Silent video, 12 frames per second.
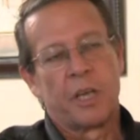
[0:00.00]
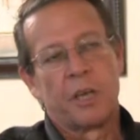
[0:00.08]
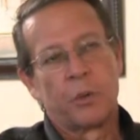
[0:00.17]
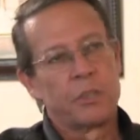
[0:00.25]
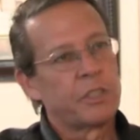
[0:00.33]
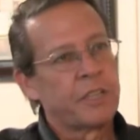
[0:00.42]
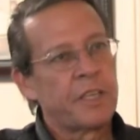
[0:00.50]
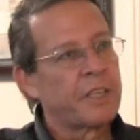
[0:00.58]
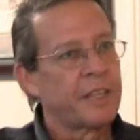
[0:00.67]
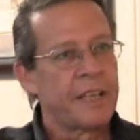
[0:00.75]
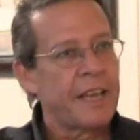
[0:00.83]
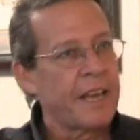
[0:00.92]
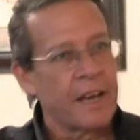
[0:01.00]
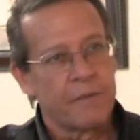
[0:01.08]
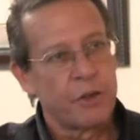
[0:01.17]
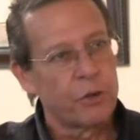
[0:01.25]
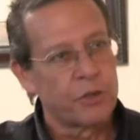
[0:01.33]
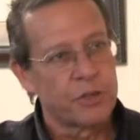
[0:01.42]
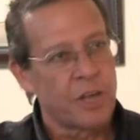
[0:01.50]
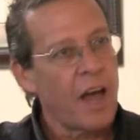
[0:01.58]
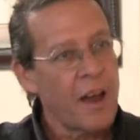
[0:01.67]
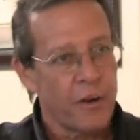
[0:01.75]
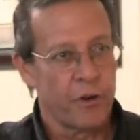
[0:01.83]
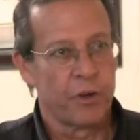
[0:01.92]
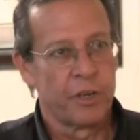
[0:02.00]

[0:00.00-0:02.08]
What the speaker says: which at the end of the day have no desire